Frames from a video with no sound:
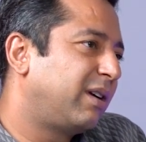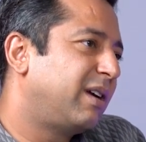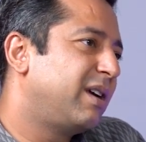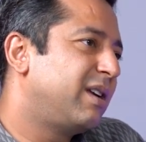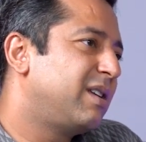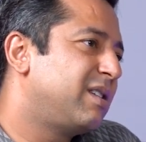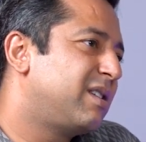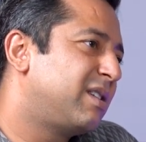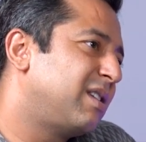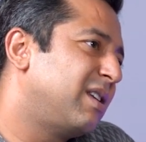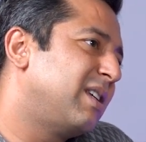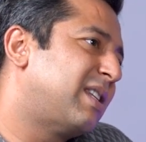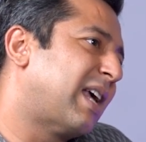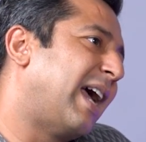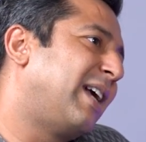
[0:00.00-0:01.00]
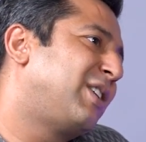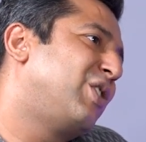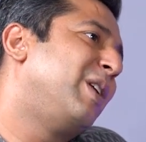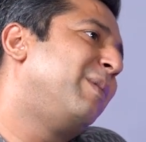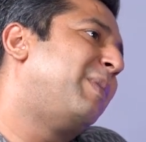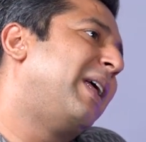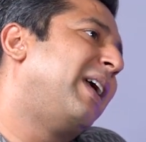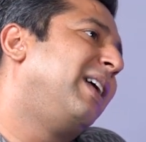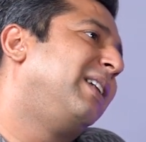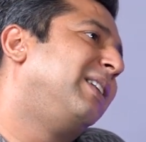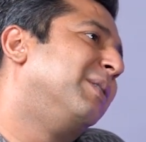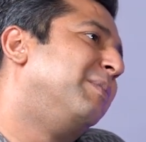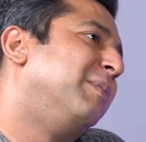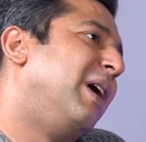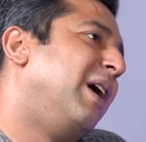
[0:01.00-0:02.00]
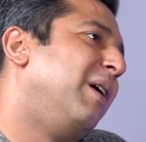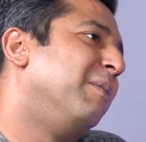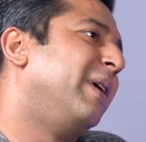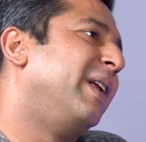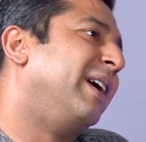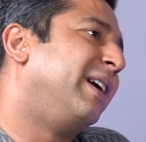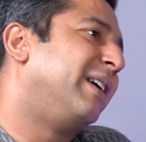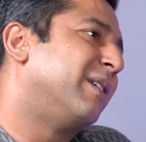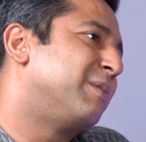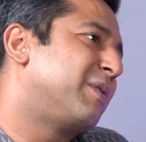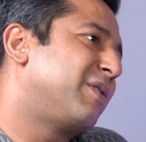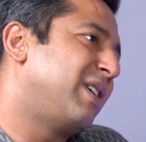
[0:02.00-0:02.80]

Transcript: is actually playing the middleman in terms